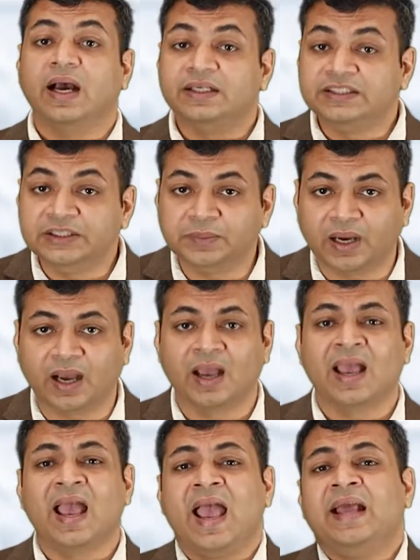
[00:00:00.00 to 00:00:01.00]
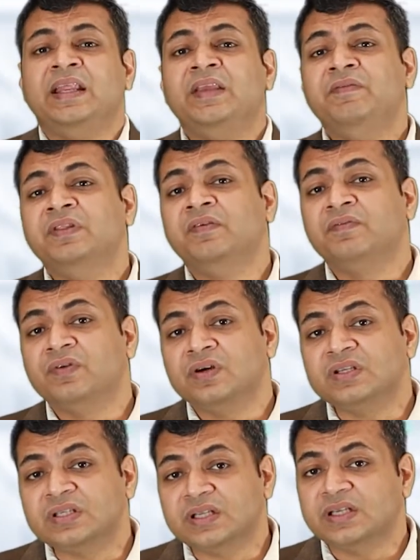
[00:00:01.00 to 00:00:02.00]
edema, and even the
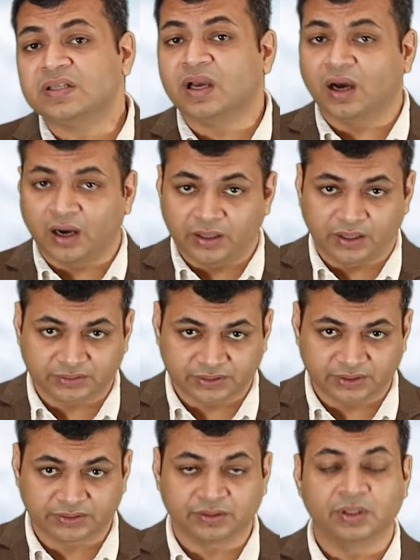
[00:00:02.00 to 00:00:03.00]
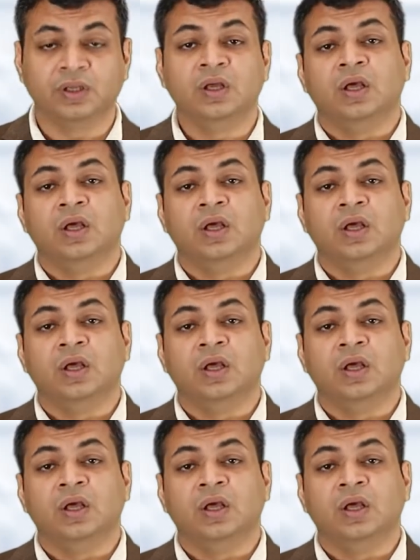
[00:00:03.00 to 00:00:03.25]
worst case, heart disease.